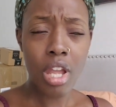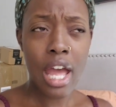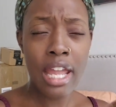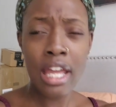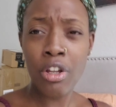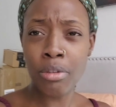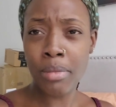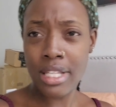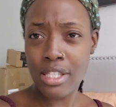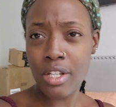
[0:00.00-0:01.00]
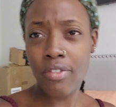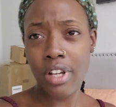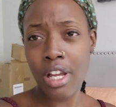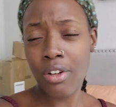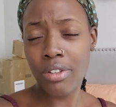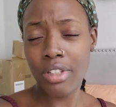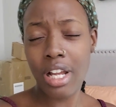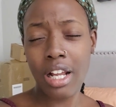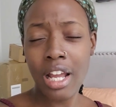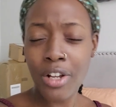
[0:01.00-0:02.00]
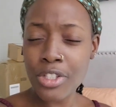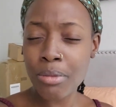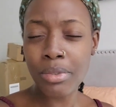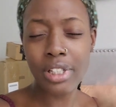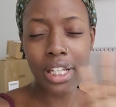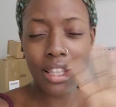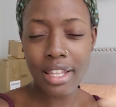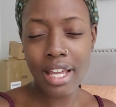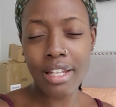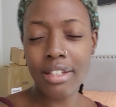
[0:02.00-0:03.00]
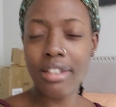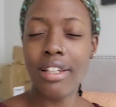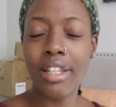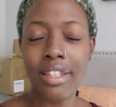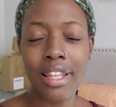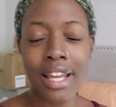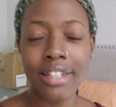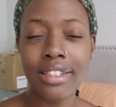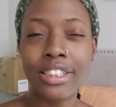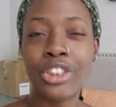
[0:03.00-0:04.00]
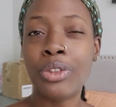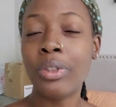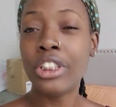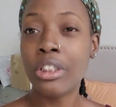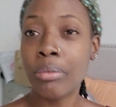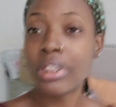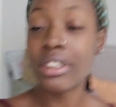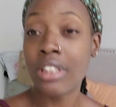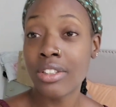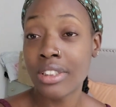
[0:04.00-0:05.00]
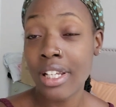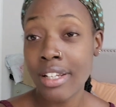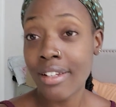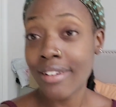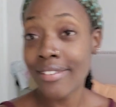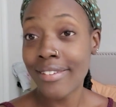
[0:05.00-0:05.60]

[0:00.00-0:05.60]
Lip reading: I held myself accountable in that situation because I was like,